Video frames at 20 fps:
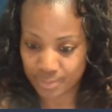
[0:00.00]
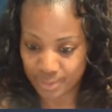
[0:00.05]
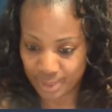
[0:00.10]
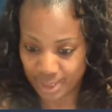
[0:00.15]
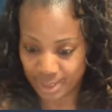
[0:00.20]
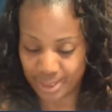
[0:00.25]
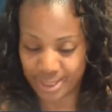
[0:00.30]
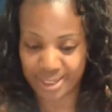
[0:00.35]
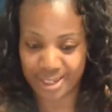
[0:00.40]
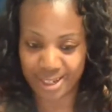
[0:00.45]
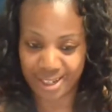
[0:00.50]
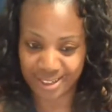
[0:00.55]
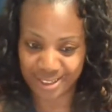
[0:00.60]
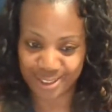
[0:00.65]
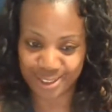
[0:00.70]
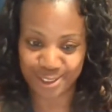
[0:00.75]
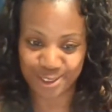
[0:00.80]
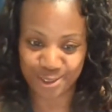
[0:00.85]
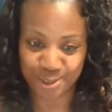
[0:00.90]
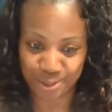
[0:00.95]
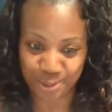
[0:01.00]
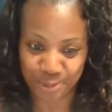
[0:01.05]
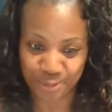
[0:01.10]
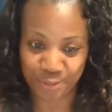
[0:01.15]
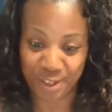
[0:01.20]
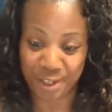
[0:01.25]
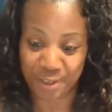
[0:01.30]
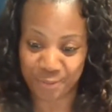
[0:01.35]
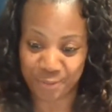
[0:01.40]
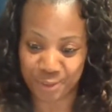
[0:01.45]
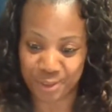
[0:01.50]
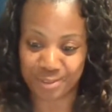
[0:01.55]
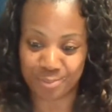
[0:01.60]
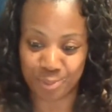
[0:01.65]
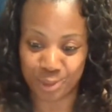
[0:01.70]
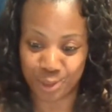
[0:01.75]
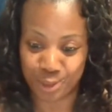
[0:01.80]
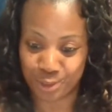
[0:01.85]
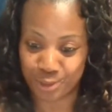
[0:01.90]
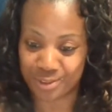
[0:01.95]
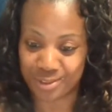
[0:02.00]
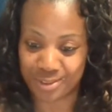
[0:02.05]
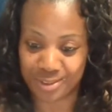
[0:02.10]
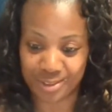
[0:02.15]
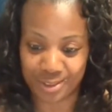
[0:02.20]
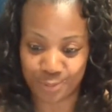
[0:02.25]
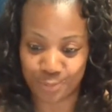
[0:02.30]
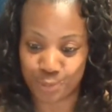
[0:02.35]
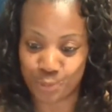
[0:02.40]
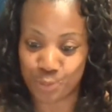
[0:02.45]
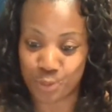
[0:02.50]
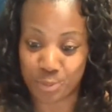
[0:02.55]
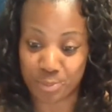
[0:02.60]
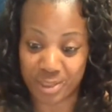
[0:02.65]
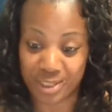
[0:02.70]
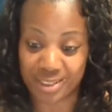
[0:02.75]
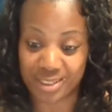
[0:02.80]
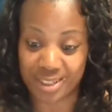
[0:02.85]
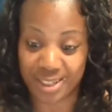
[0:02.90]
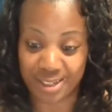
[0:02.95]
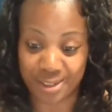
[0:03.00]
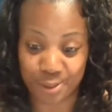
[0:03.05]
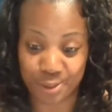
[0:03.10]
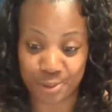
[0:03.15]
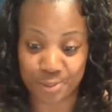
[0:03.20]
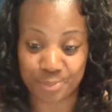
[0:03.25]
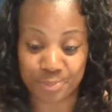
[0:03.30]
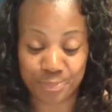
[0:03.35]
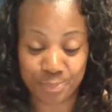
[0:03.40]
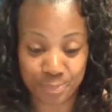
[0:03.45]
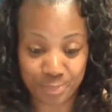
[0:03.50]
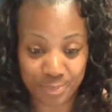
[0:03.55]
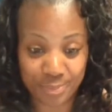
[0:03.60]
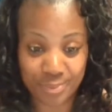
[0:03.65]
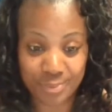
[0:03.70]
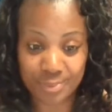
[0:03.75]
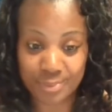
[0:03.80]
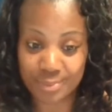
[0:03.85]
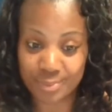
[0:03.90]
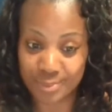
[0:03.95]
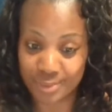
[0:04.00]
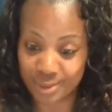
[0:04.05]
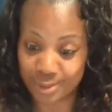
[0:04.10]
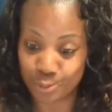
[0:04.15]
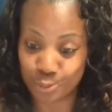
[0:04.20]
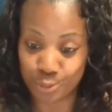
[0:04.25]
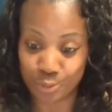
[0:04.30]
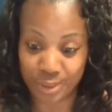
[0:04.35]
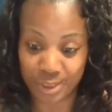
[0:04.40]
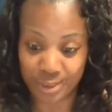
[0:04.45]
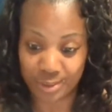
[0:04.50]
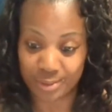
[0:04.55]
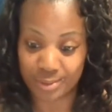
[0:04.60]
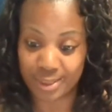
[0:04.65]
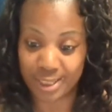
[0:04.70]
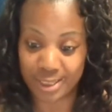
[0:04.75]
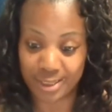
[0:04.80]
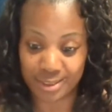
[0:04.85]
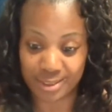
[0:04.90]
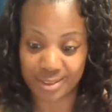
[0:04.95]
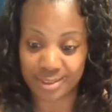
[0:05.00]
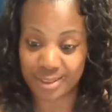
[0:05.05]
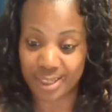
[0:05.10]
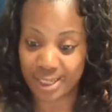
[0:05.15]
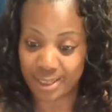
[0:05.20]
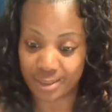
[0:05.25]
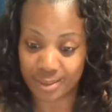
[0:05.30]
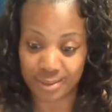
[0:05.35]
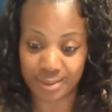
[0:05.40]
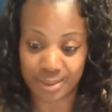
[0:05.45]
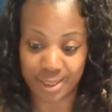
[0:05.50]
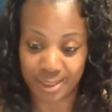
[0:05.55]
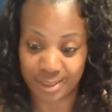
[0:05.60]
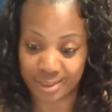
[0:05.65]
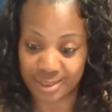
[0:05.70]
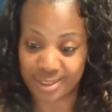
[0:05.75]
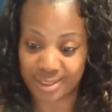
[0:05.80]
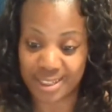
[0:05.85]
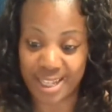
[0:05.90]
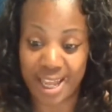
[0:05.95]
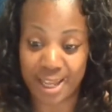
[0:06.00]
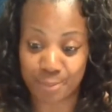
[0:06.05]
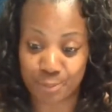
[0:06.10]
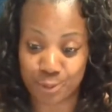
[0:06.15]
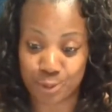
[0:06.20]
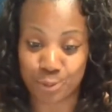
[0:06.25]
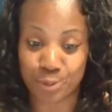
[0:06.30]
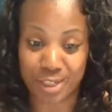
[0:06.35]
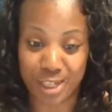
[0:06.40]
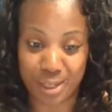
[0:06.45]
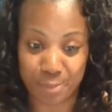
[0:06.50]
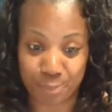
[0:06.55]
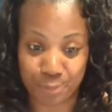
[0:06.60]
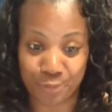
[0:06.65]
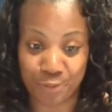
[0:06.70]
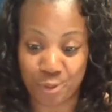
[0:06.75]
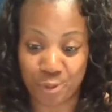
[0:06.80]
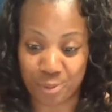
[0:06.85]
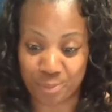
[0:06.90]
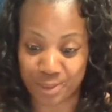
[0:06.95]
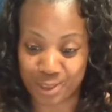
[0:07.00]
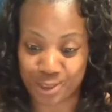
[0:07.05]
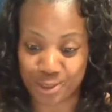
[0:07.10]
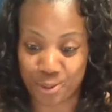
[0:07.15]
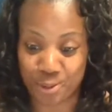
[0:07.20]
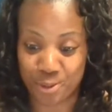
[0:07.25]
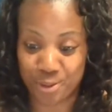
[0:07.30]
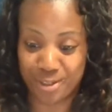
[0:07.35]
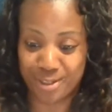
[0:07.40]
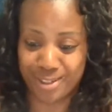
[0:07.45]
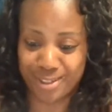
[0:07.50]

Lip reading: Yeah, they kind of did you a favor, because if you'd have messed that up, you know, they'd have stabbed you on that performance score.